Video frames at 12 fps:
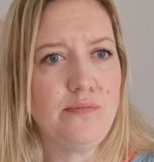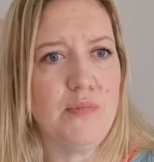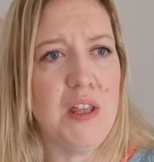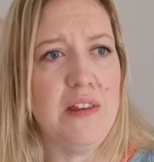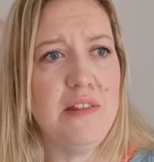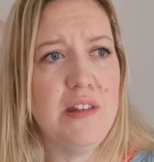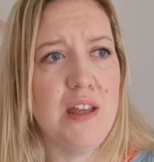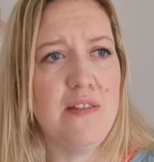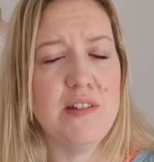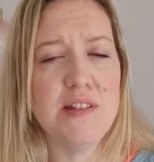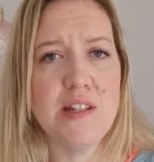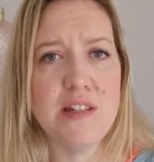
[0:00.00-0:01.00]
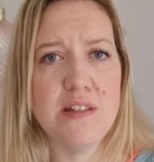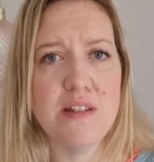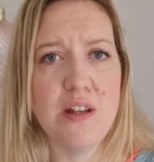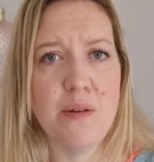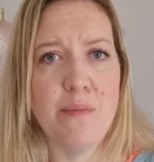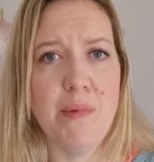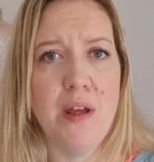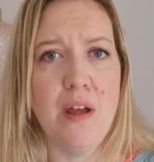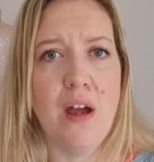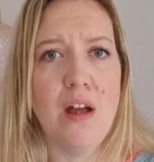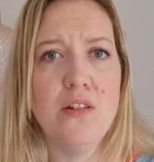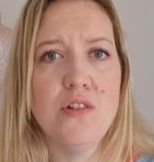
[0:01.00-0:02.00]
in the system
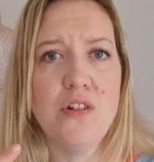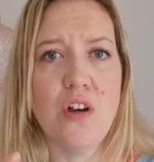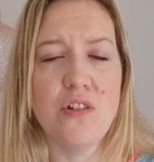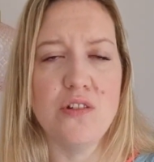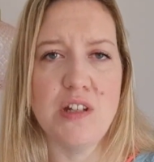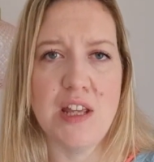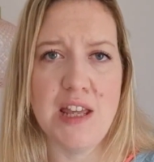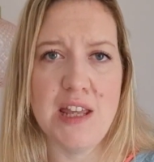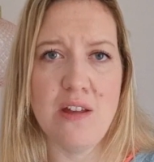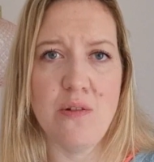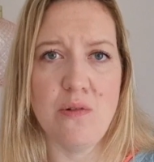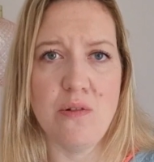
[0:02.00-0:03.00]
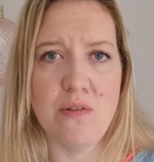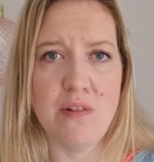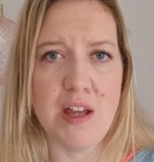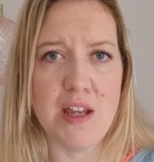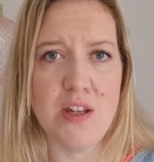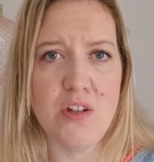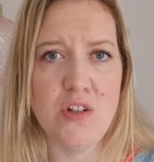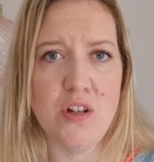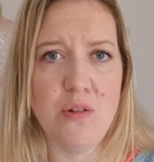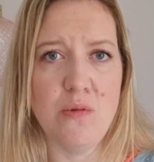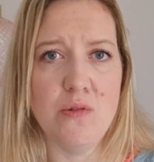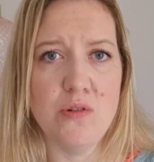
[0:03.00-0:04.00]
and starts to heal that issue.
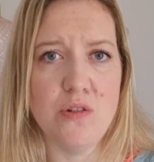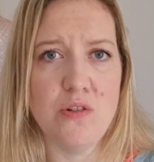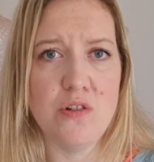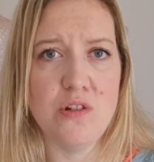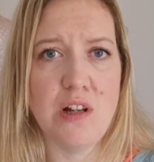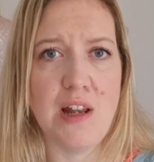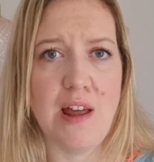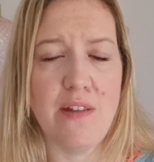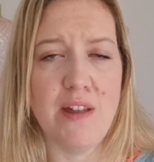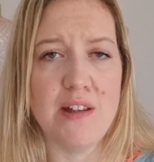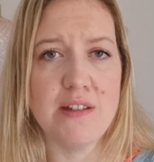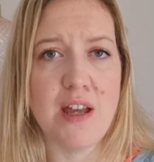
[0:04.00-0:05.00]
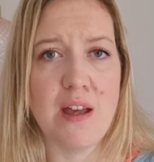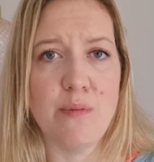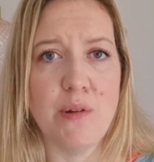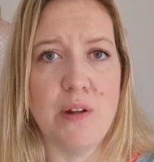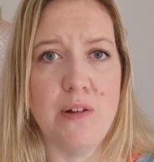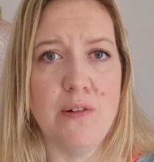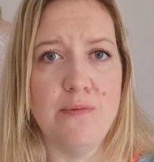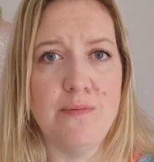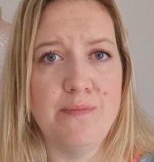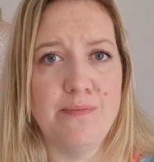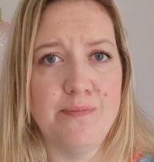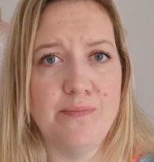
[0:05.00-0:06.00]
So just allow that to happen.
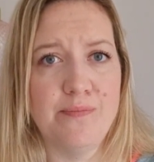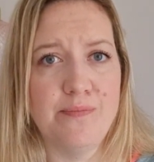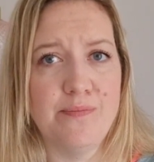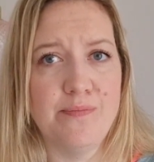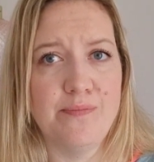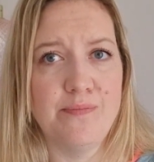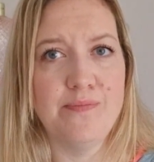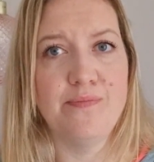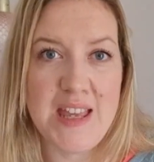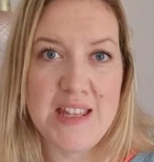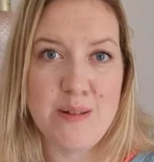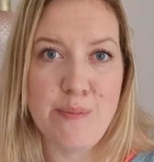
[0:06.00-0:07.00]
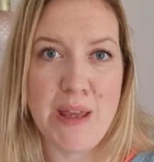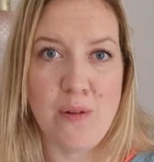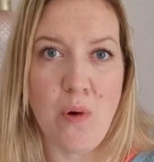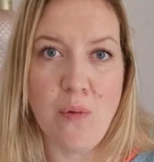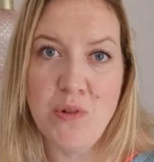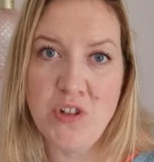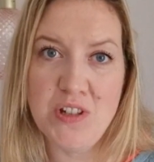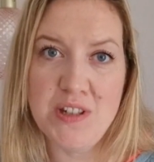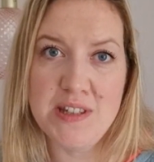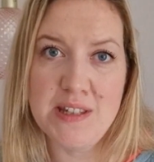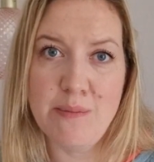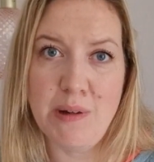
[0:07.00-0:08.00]
Here's a big one which is
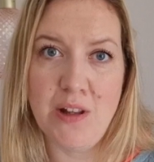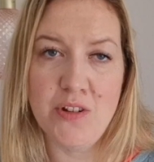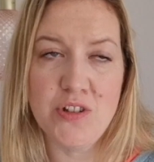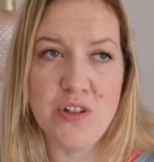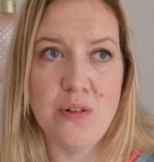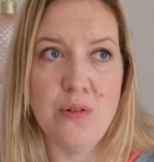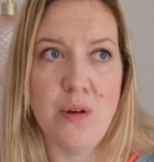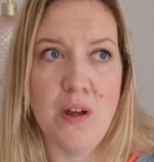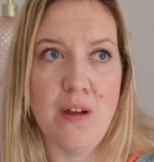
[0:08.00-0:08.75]
similar to